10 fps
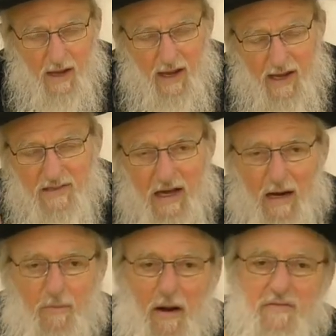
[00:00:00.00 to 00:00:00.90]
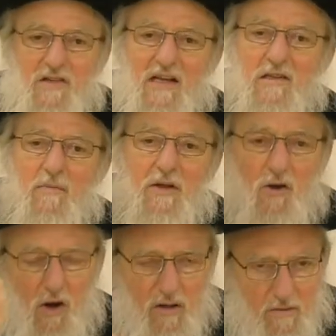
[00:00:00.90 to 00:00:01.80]
He's got to prophesy something
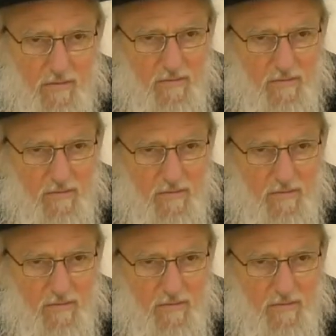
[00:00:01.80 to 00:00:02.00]
good.